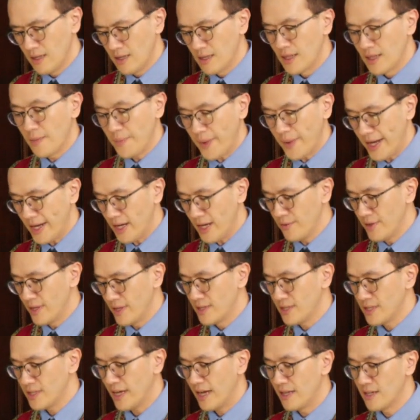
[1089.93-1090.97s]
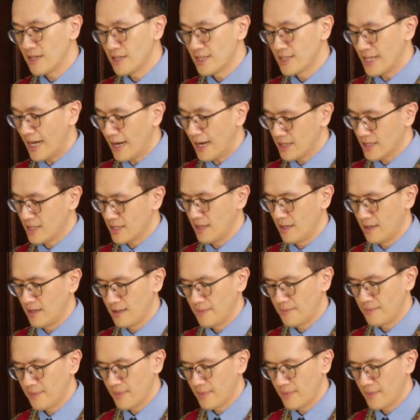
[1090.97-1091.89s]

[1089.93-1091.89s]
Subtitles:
the parents, and the doctor?